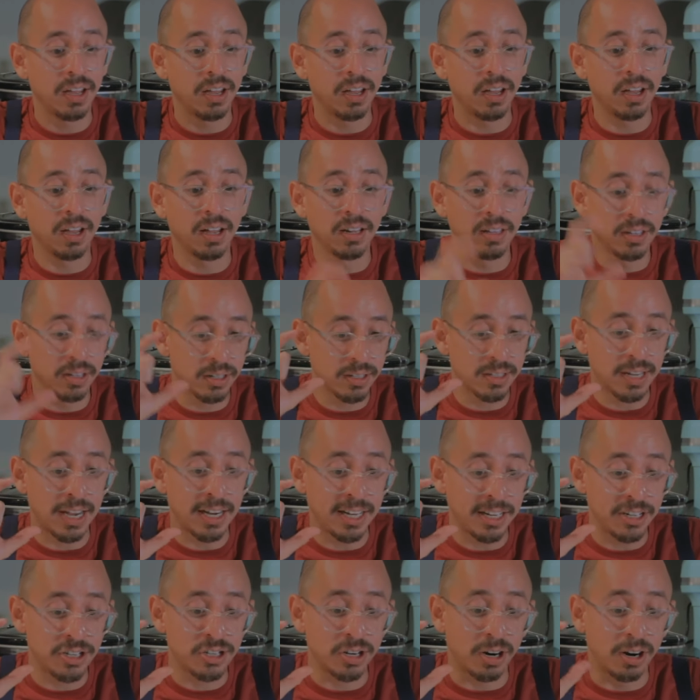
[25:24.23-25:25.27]
a little
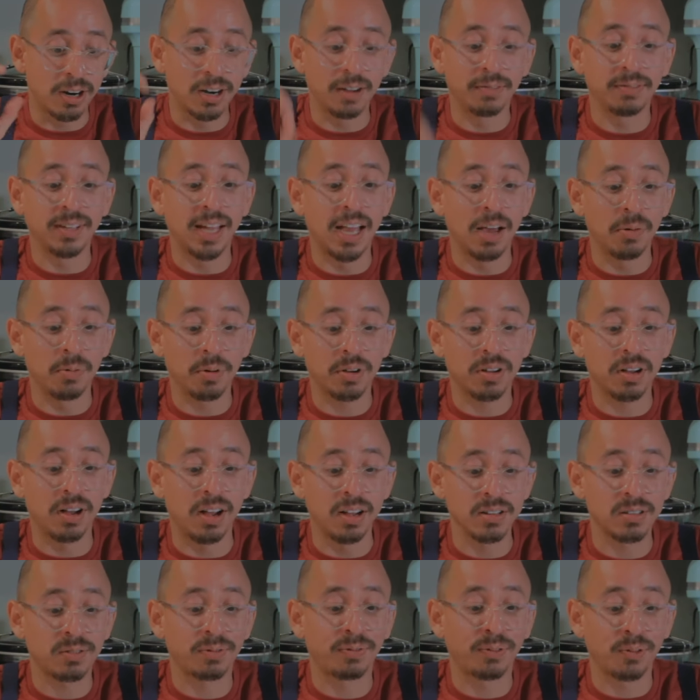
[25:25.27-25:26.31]
tiny jar of that will
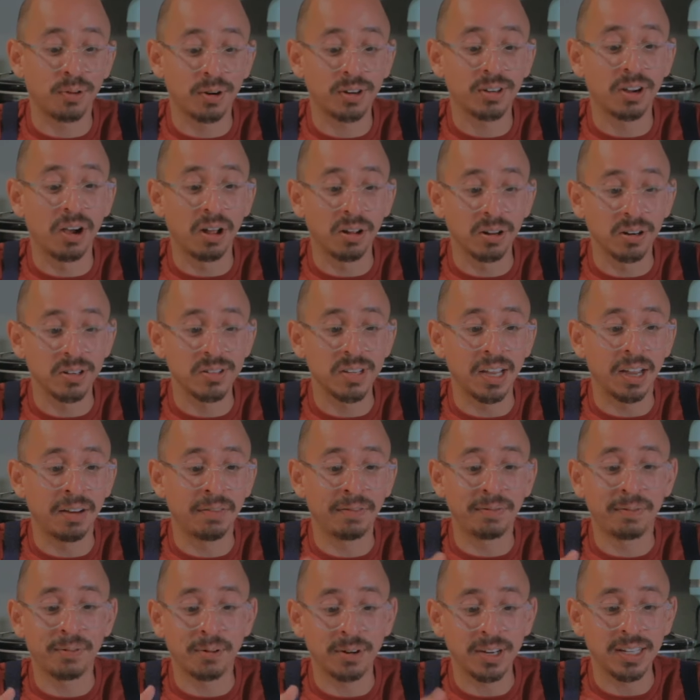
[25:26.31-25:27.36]
cost
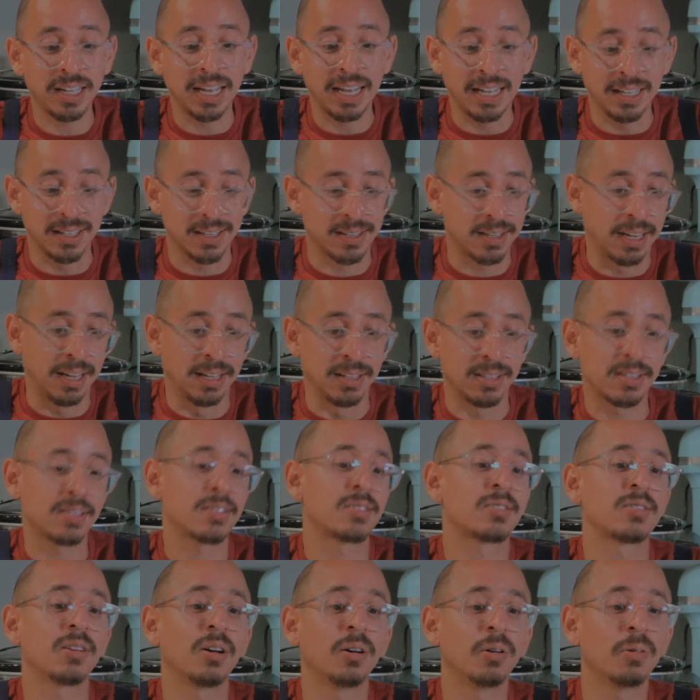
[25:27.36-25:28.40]
$4.48.
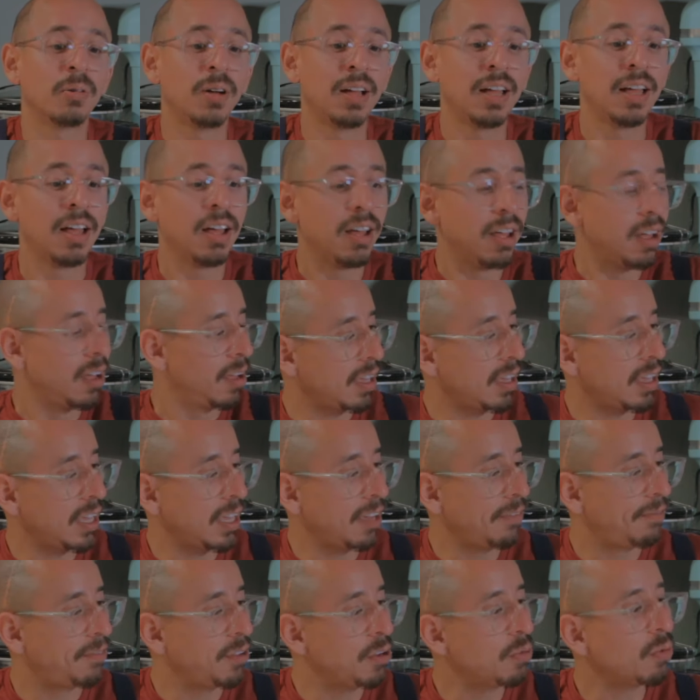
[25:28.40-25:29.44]
So
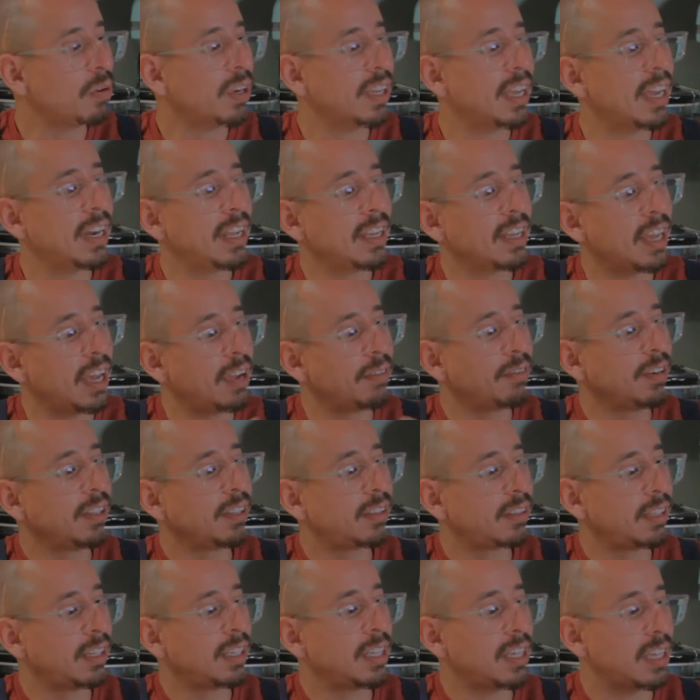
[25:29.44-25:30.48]
if you were getting
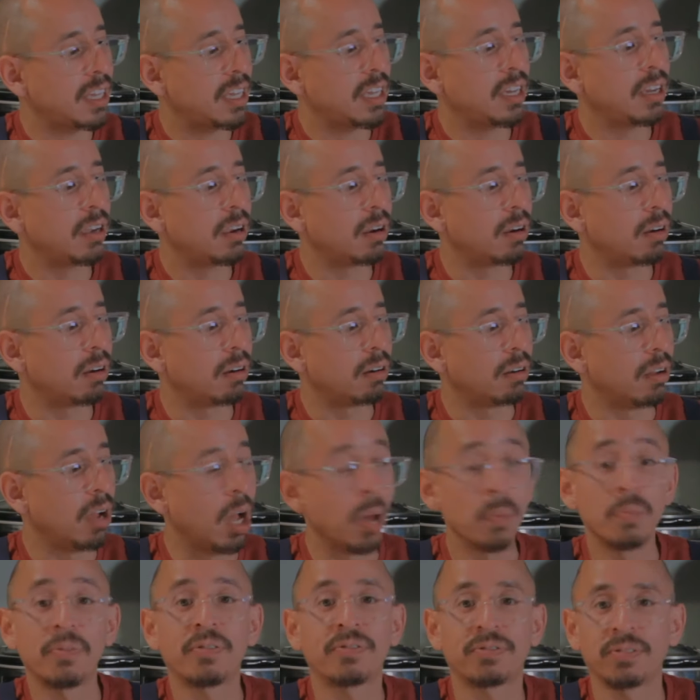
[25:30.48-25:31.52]
everything here
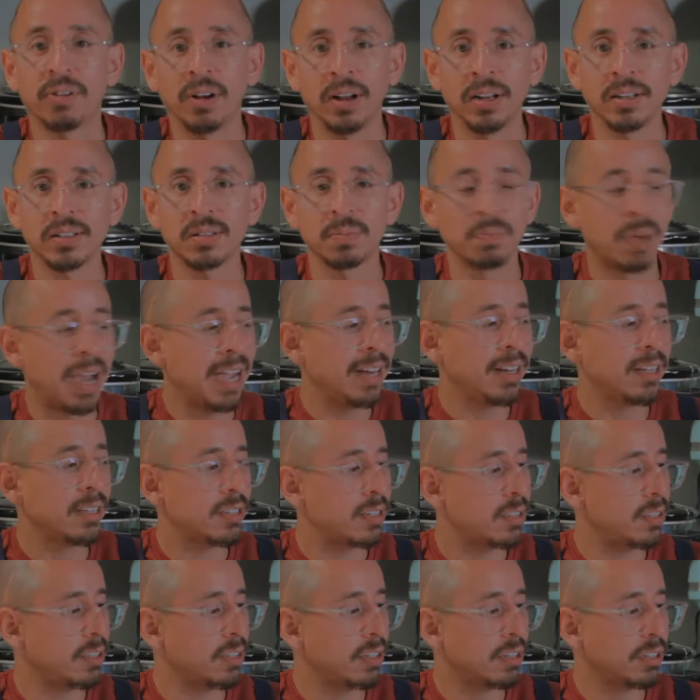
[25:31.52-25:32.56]
up front,
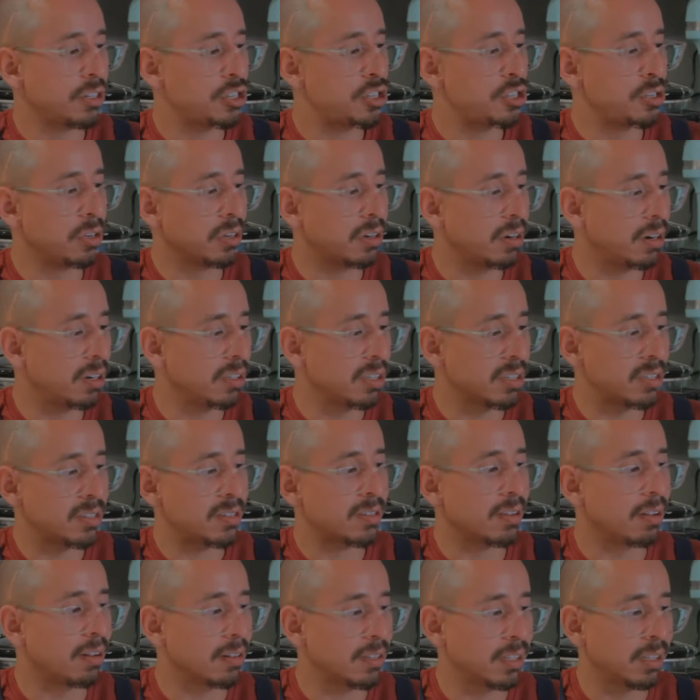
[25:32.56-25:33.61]
minus the sugar, the
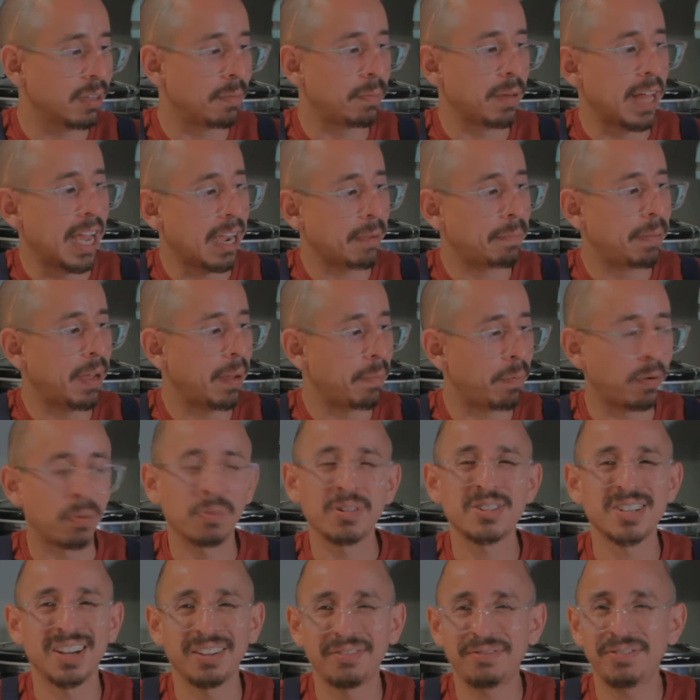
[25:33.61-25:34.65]
salt, and the black pepper,
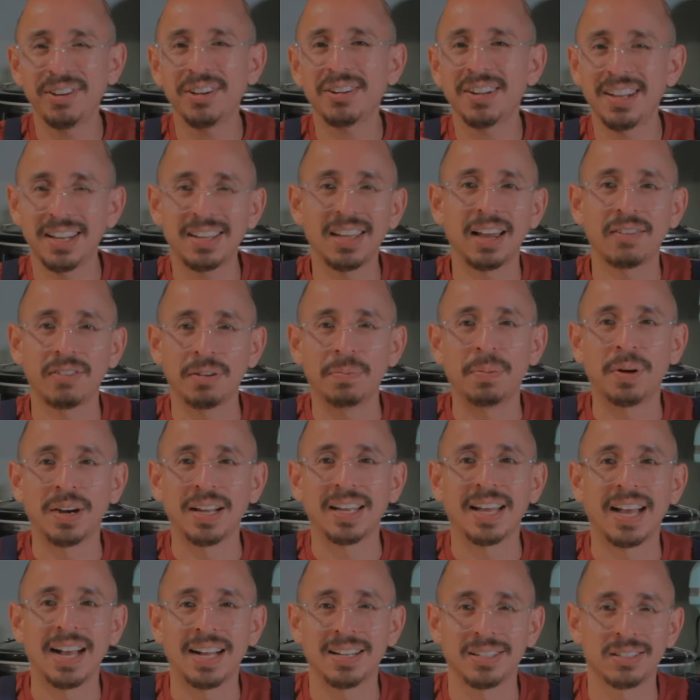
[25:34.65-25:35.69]
which I feel like
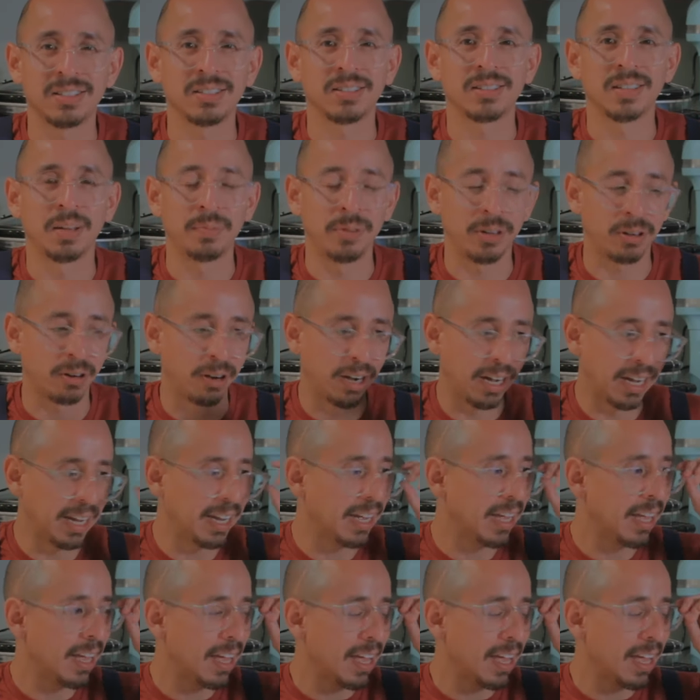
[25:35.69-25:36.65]
everybody has to some degree,